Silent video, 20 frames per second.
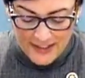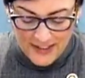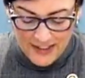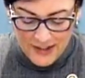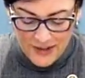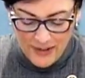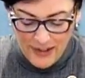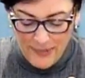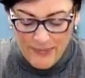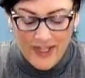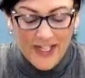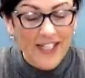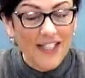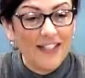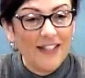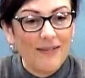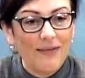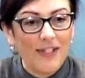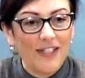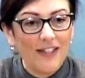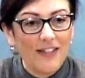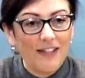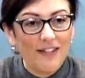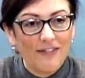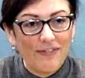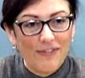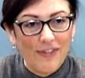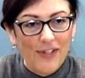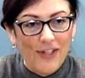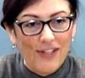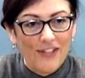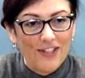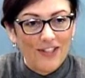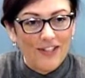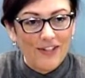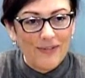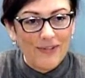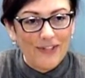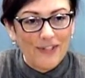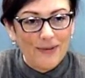And so I wondered,
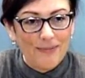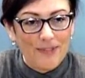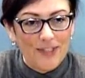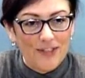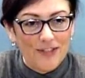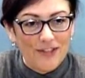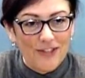starting with you, Mr.